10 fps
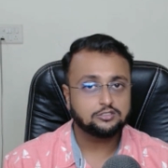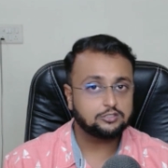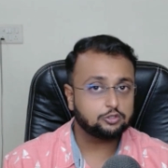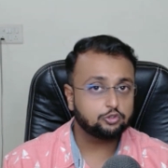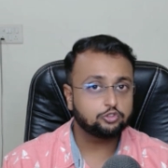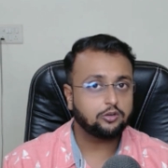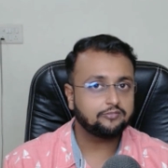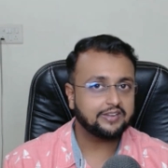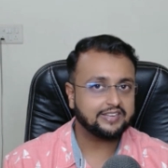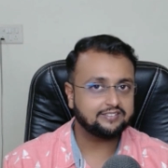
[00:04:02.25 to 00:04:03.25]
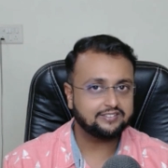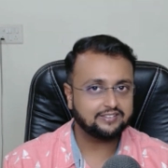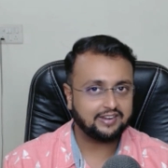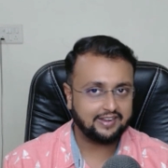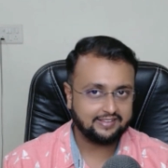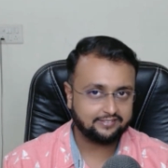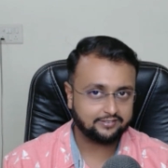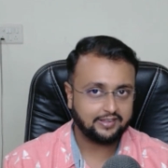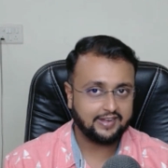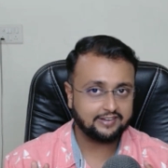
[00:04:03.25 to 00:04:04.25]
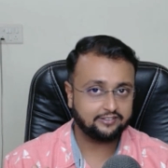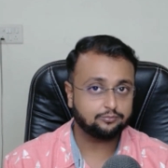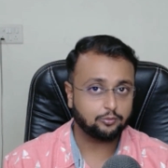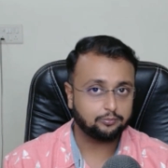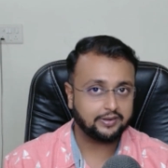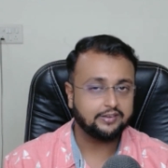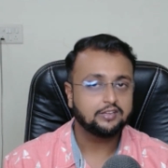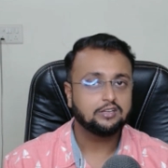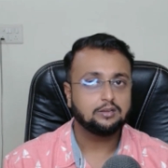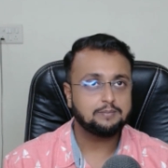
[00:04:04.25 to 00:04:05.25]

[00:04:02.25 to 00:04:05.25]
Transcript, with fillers: the new job vacancies are less at this moment